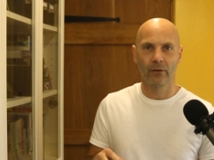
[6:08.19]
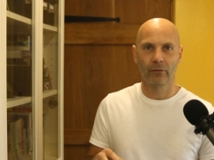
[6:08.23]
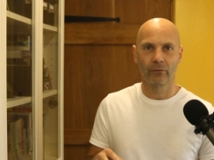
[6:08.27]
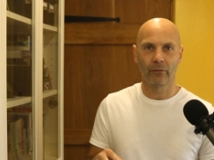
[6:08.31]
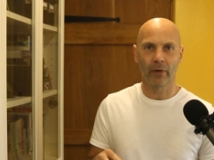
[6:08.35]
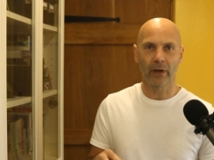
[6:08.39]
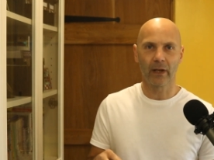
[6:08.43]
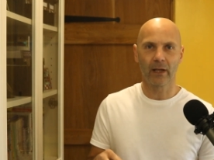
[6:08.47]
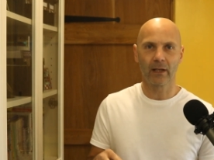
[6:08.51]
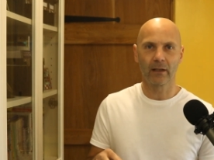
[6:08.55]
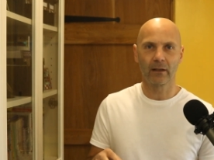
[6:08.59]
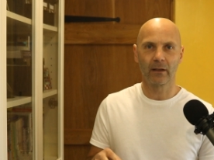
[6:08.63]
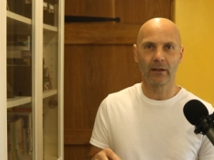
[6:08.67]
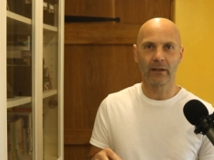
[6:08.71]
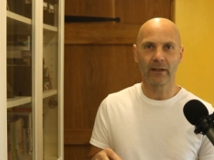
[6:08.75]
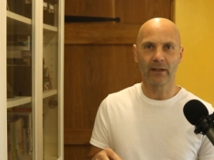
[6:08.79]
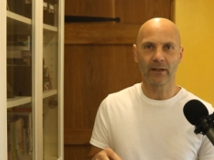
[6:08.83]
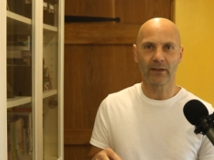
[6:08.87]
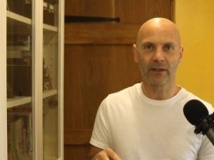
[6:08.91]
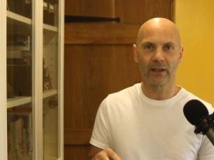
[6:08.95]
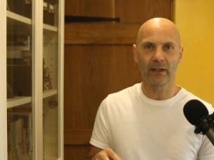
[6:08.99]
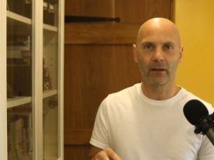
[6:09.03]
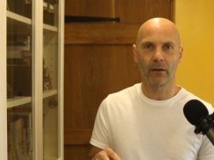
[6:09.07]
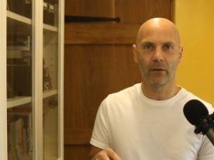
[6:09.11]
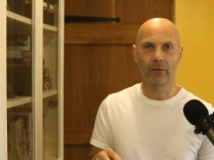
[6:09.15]
regularly
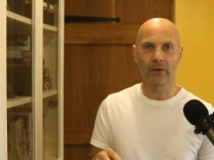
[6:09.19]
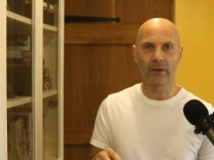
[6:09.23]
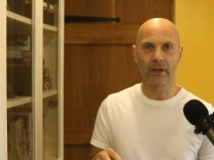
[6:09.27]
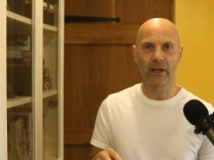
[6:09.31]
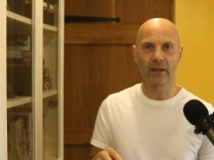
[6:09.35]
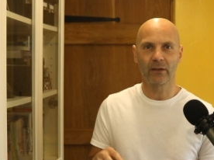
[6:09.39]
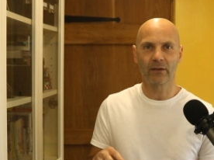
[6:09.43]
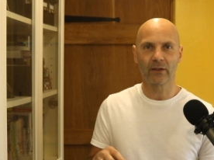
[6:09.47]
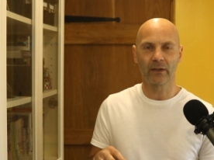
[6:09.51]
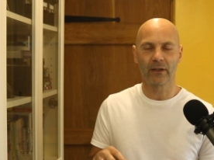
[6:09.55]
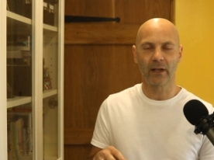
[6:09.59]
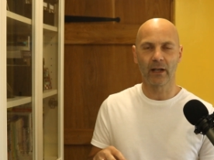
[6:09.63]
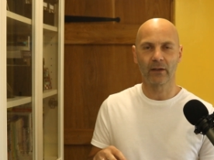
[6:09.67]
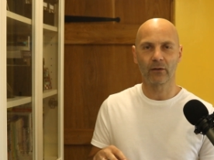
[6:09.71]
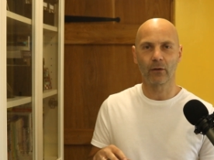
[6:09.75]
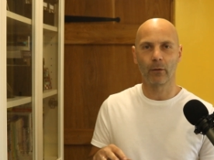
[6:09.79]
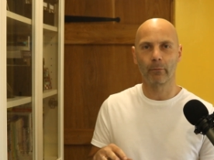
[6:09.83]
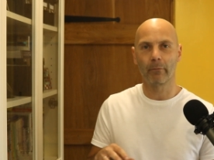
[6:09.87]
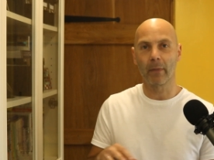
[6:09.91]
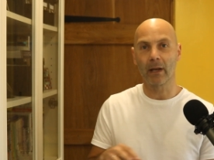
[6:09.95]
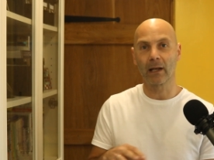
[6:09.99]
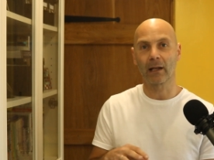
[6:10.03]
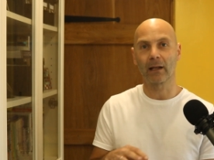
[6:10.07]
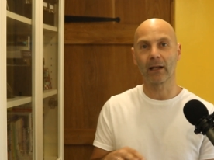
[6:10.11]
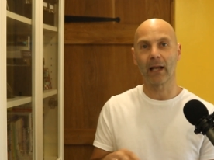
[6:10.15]
see on the internet
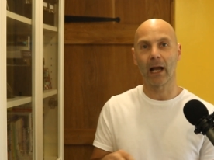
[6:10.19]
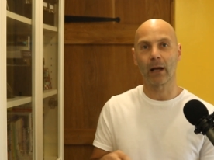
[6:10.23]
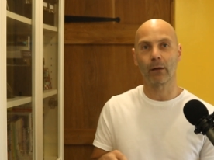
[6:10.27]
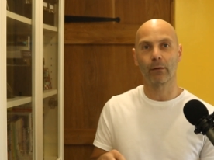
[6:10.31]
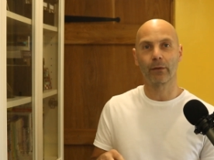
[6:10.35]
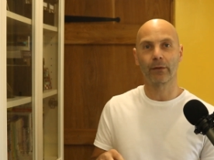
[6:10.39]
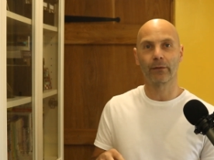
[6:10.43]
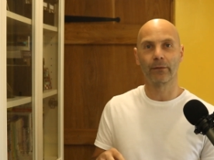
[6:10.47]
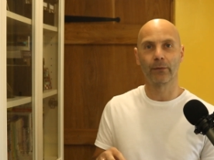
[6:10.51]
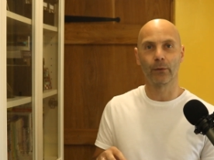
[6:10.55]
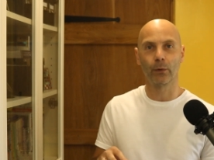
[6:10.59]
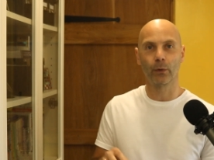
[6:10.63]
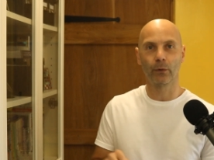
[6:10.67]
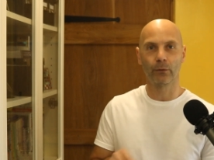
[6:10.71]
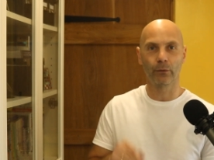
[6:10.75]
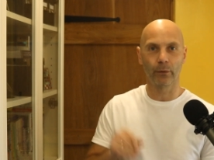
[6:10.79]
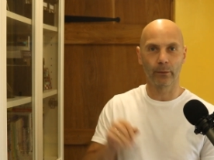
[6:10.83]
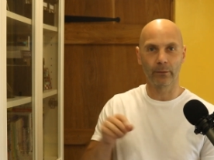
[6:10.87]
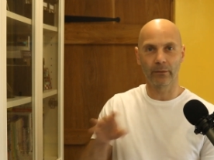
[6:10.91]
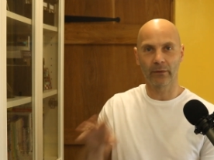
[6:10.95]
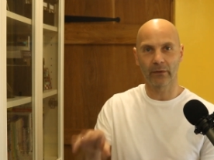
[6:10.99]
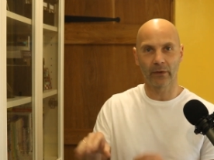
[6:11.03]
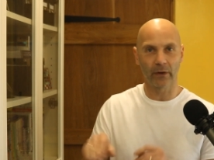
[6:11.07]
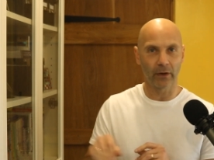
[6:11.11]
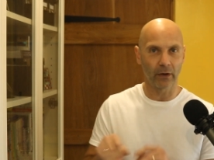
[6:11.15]
on mental health
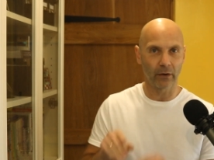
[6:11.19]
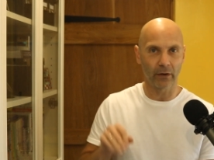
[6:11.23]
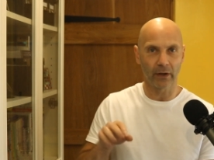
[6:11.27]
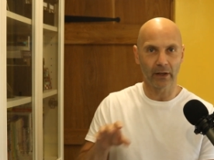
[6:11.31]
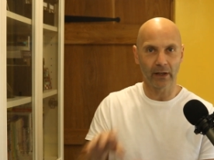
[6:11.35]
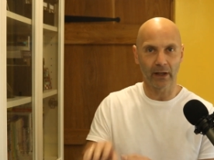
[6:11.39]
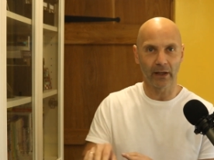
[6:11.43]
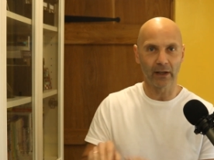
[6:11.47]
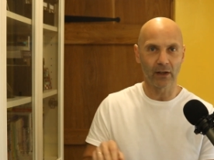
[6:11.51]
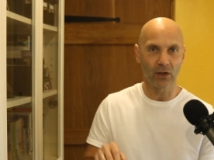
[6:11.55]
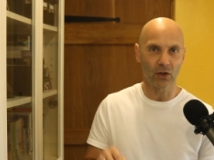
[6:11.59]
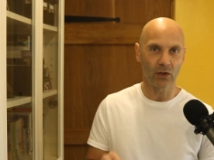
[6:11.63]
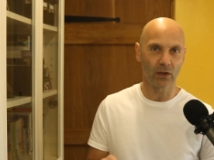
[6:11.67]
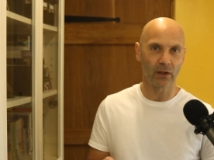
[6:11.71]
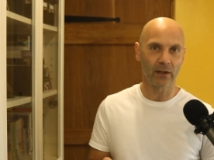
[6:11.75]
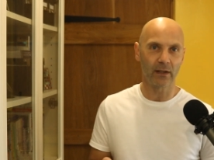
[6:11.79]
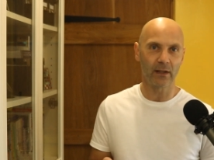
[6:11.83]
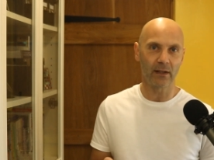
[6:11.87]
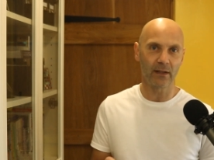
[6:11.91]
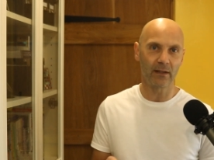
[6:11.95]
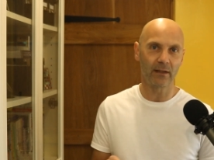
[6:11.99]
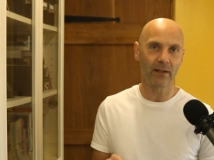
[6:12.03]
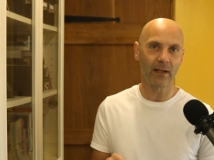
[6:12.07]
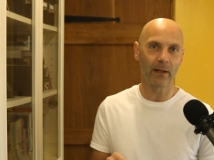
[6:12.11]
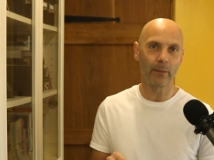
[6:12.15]
forums that I
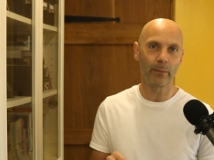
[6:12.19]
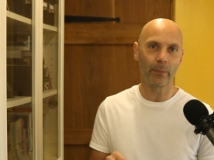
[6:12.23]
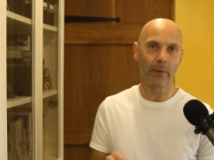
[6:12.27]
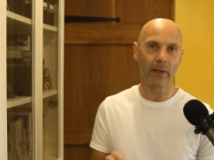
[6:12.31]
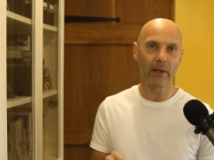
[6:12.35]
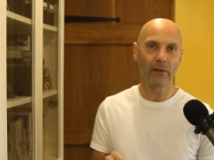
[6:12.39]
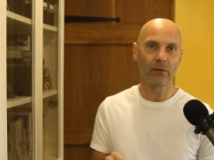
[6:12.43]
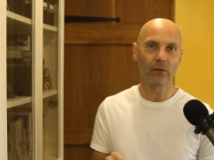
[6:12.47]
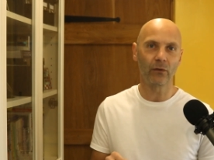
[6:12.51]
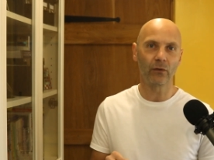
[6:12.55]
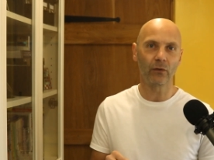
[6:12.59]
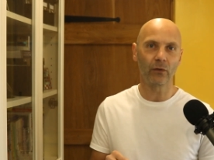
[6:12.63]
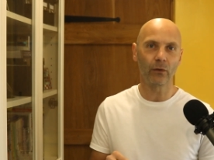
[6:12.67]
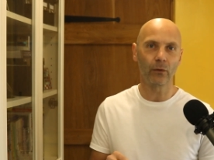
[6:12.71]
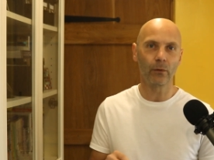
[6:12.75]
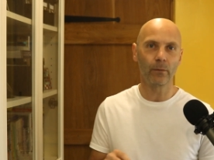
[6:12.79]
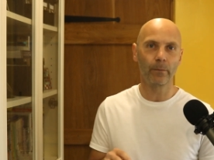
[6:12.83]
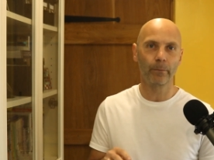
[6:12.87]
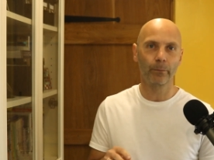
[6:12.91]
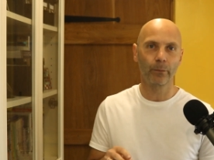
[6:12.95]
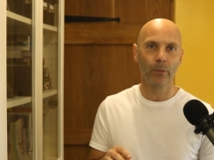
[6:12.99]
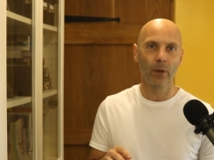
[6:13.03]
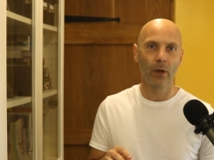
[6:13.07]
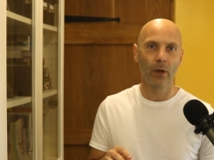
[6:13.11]
occasionally dip into,